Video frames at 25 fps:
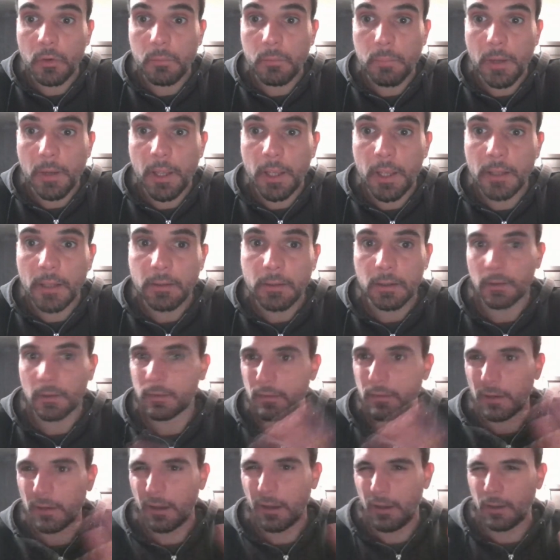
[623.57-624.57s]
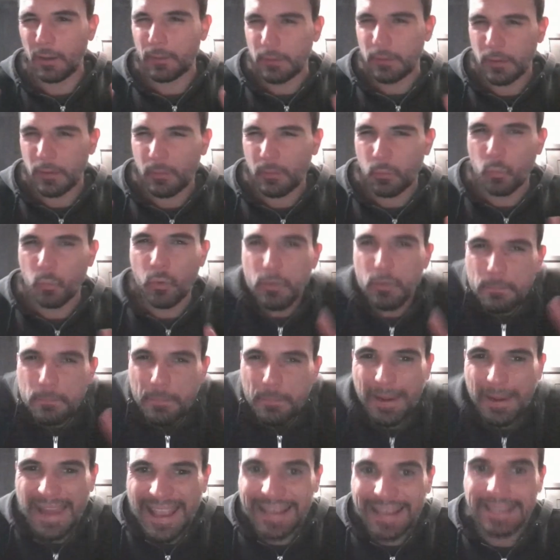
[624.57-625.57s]
to play it as I would
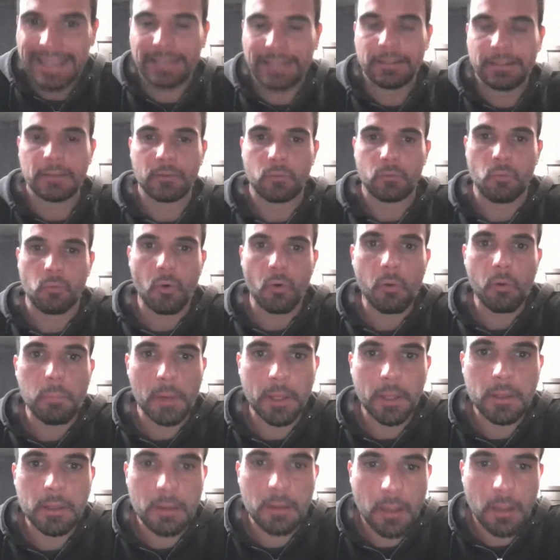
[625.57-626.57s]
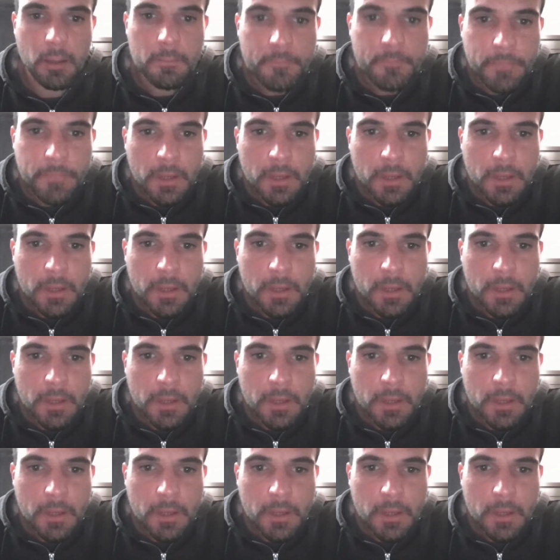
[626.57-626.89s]
play it as a role-playing game,